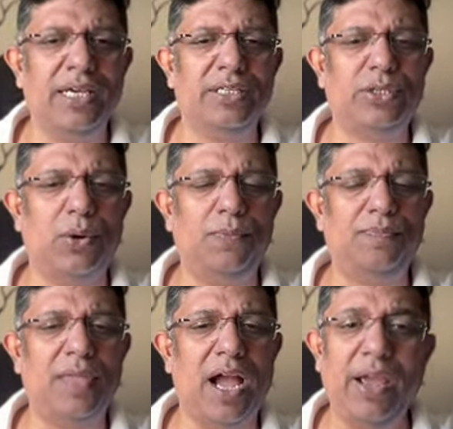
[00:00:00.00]

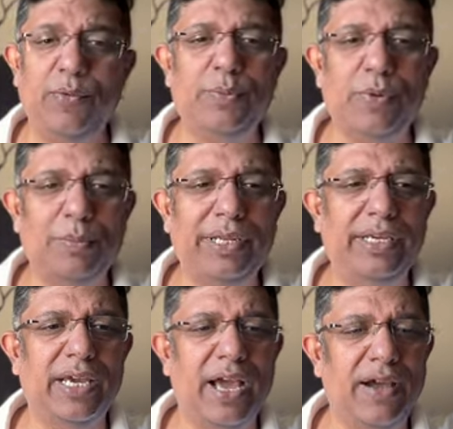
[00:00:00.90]
So I would
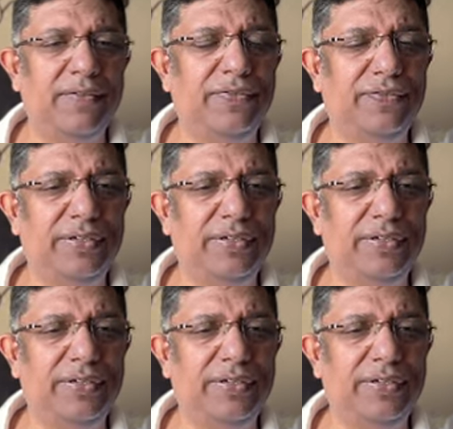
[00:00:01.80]
probably have,